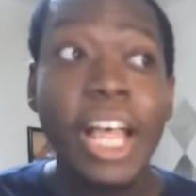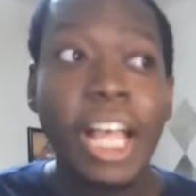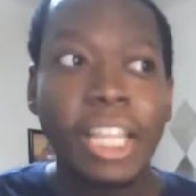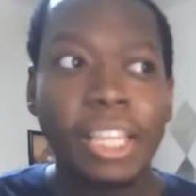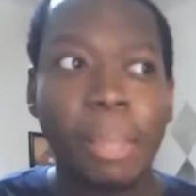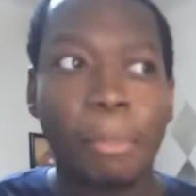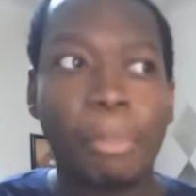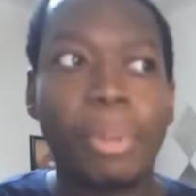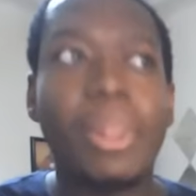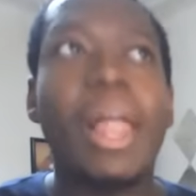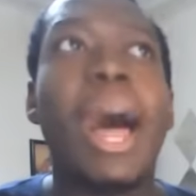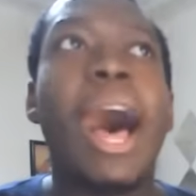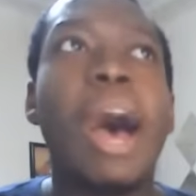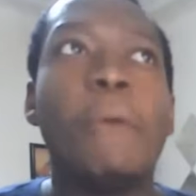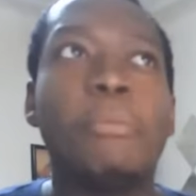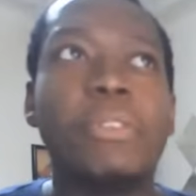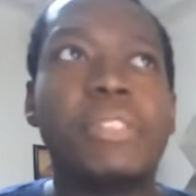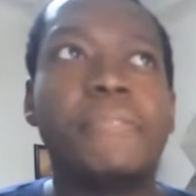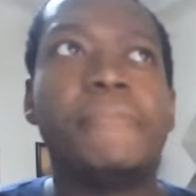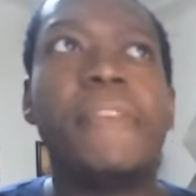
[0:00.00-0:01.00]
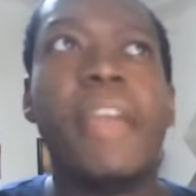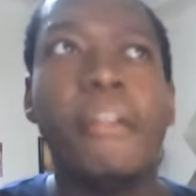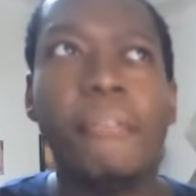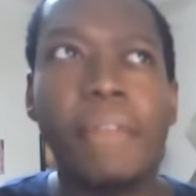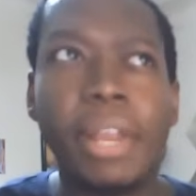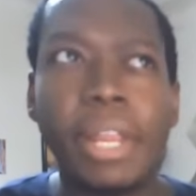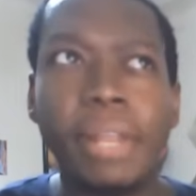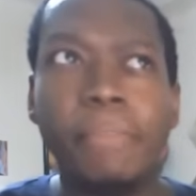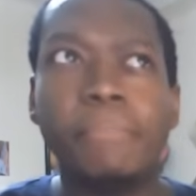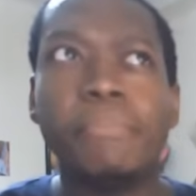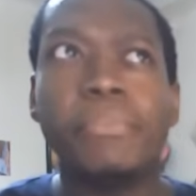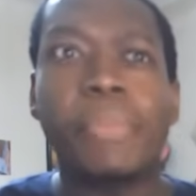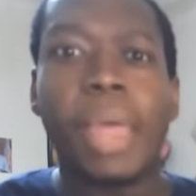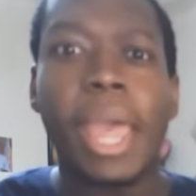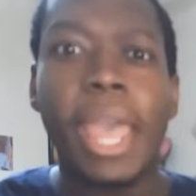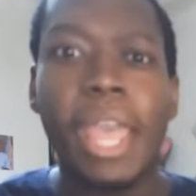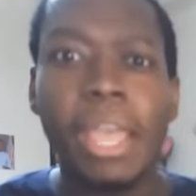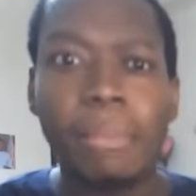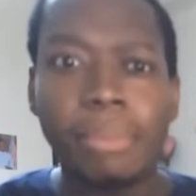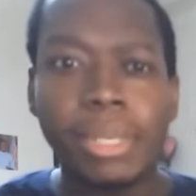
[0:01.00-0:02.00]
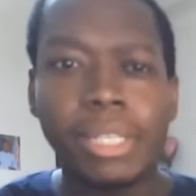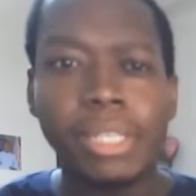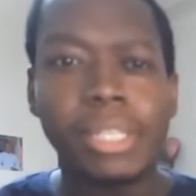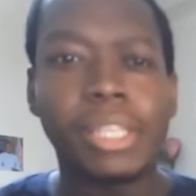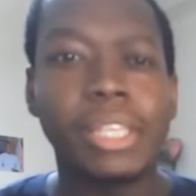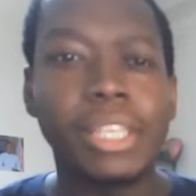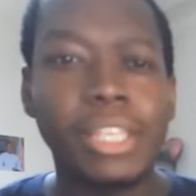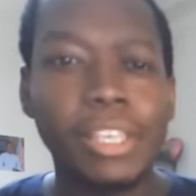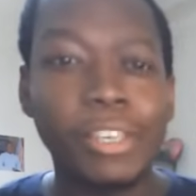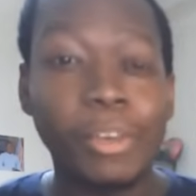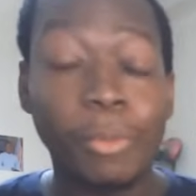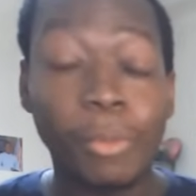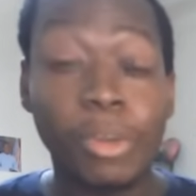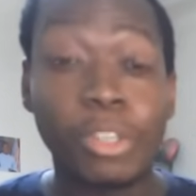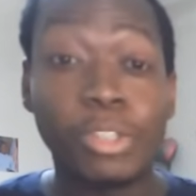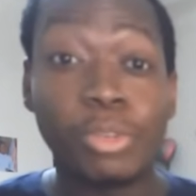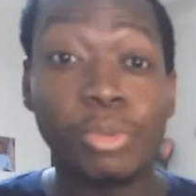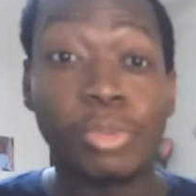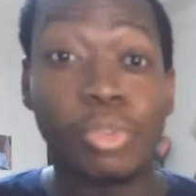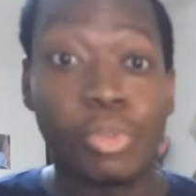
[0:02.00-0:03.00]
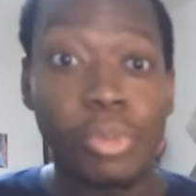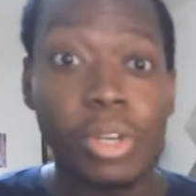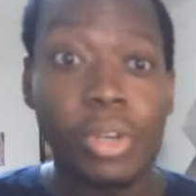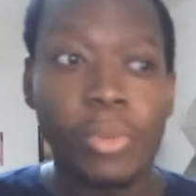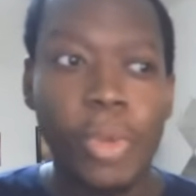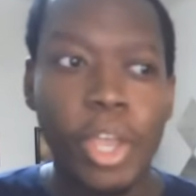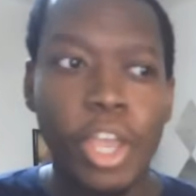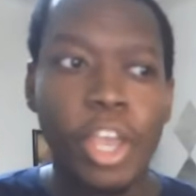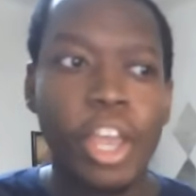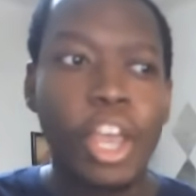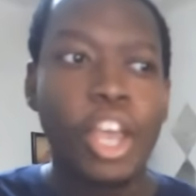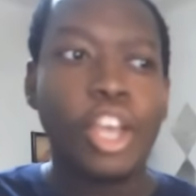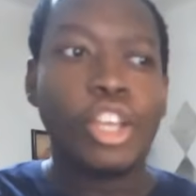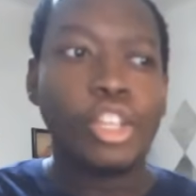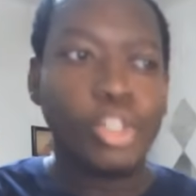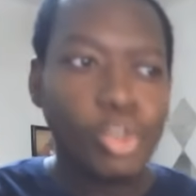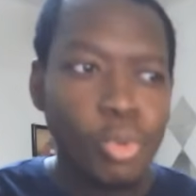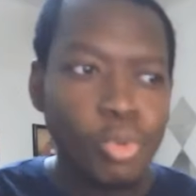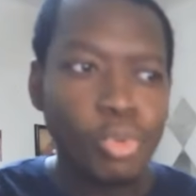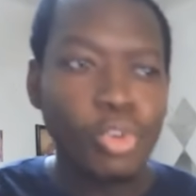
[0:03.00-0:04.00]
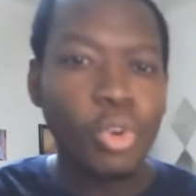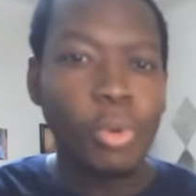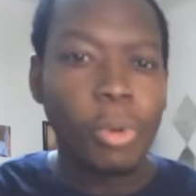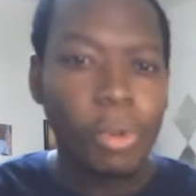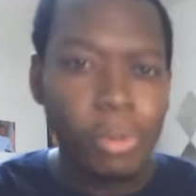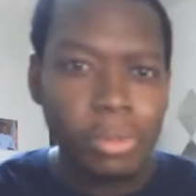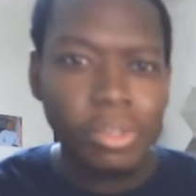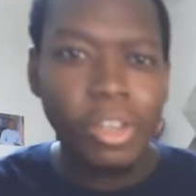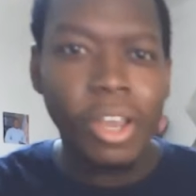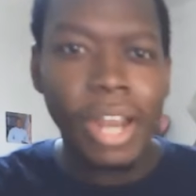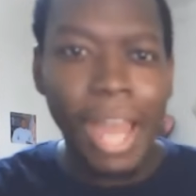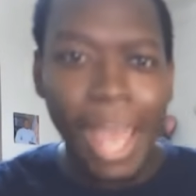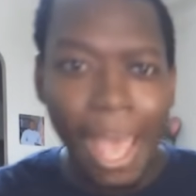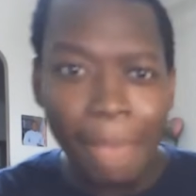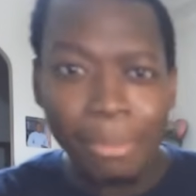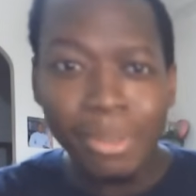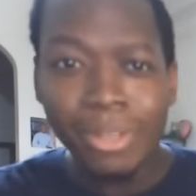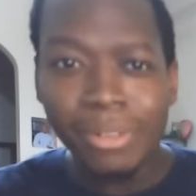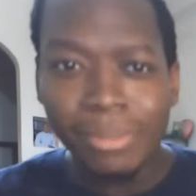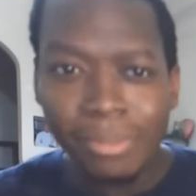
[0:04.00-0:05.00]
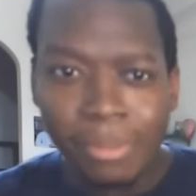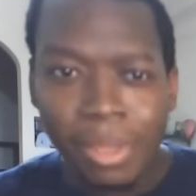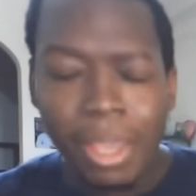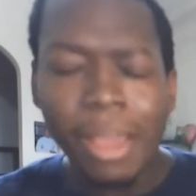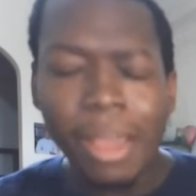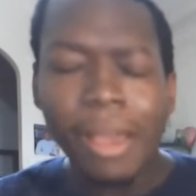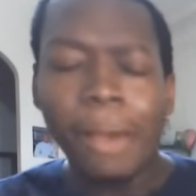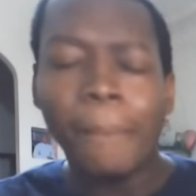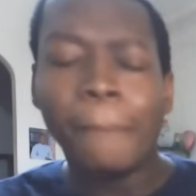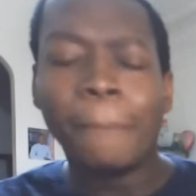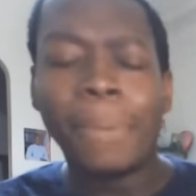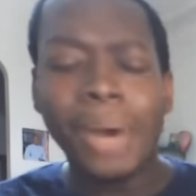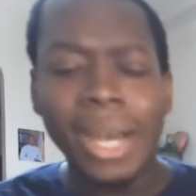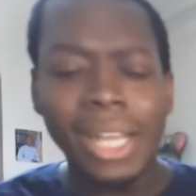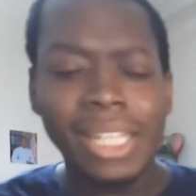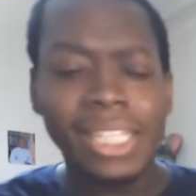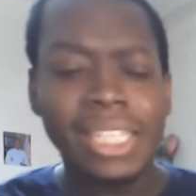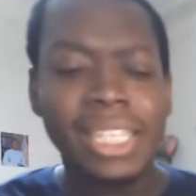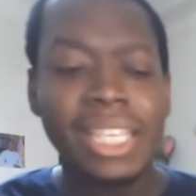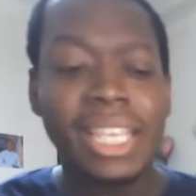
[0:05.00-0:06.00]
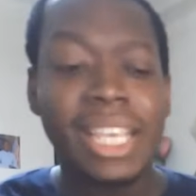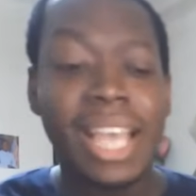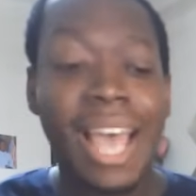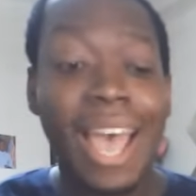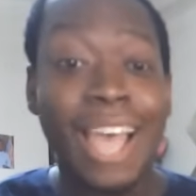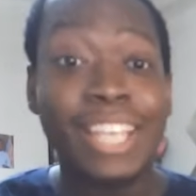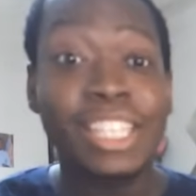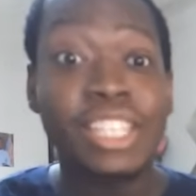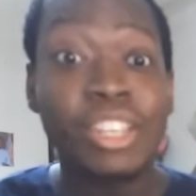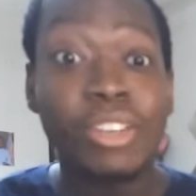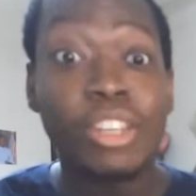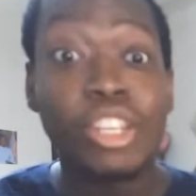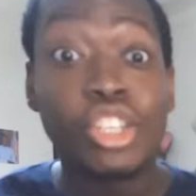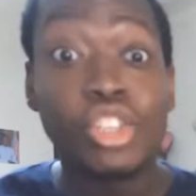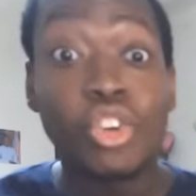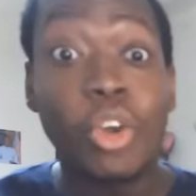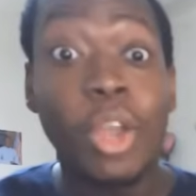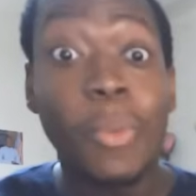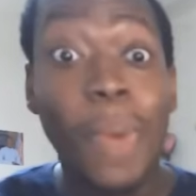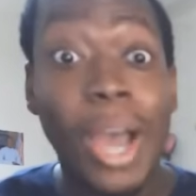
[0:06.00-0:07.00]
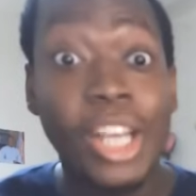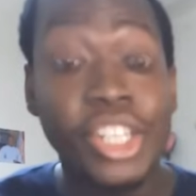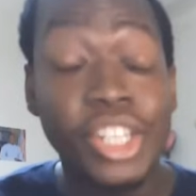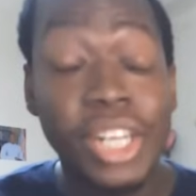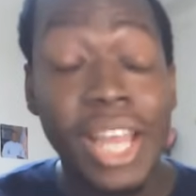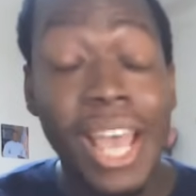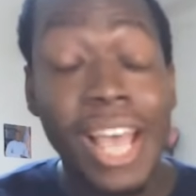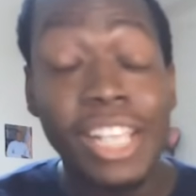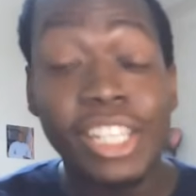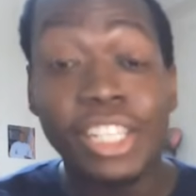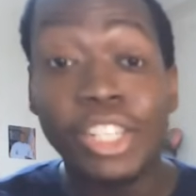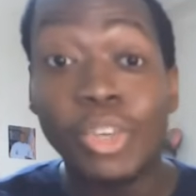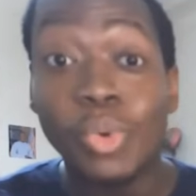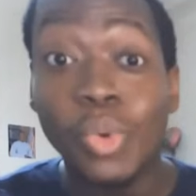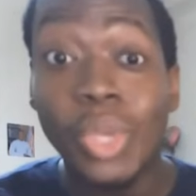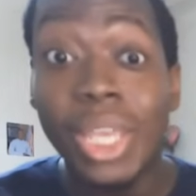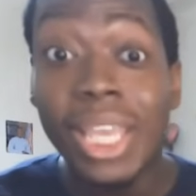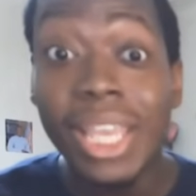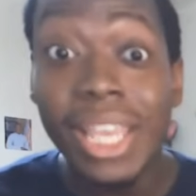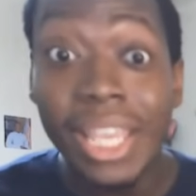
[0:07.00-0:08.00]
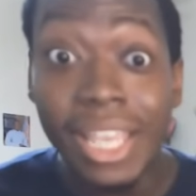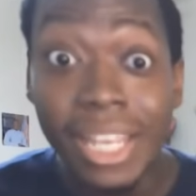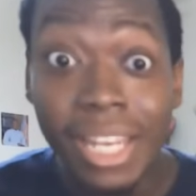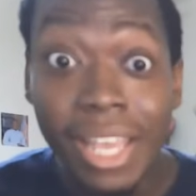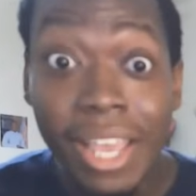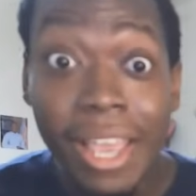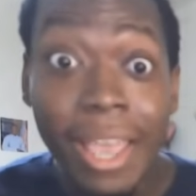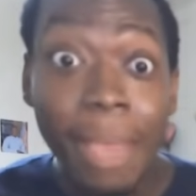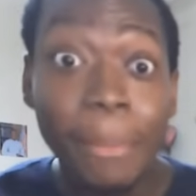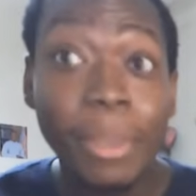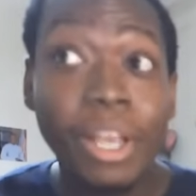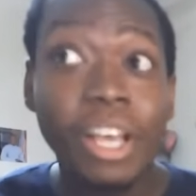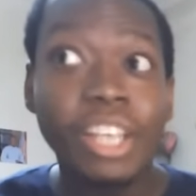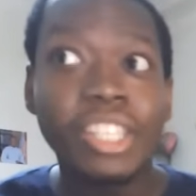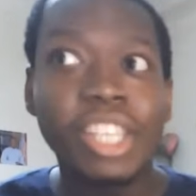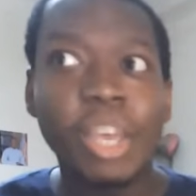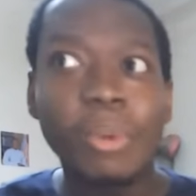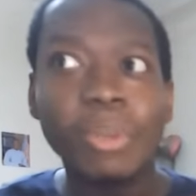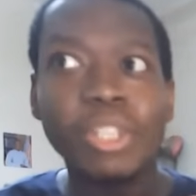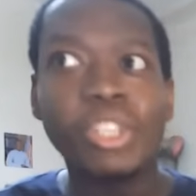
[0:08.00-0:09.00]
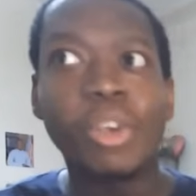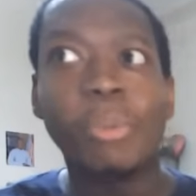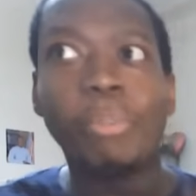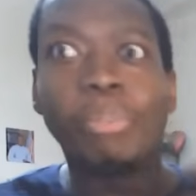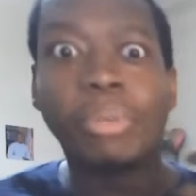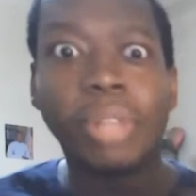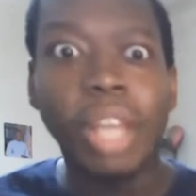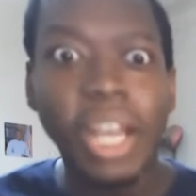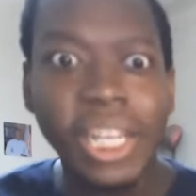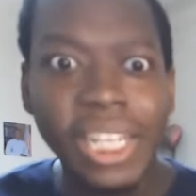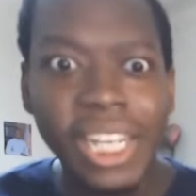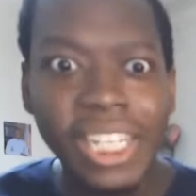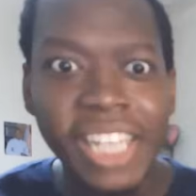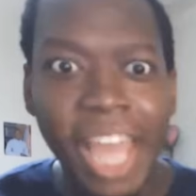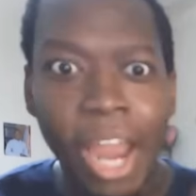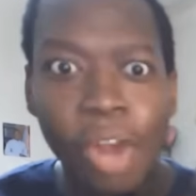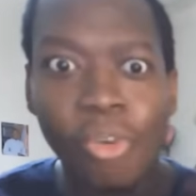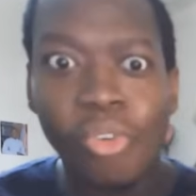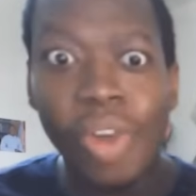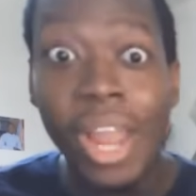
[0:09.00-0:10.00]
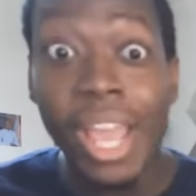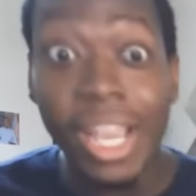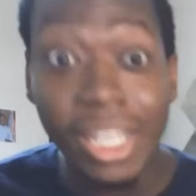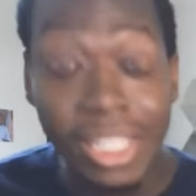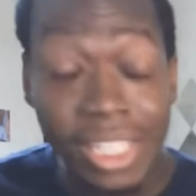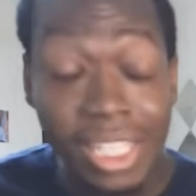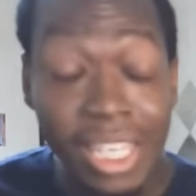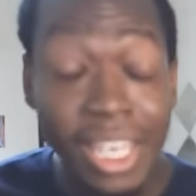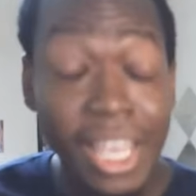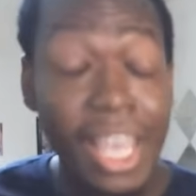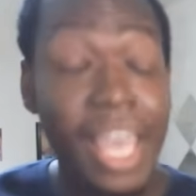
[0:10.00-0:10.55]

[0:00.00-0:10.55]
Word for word: The plot was very ABC 123, where you knew what was going to happen, but I still enjoyed watching it as a little kid because it was so blunt and direct.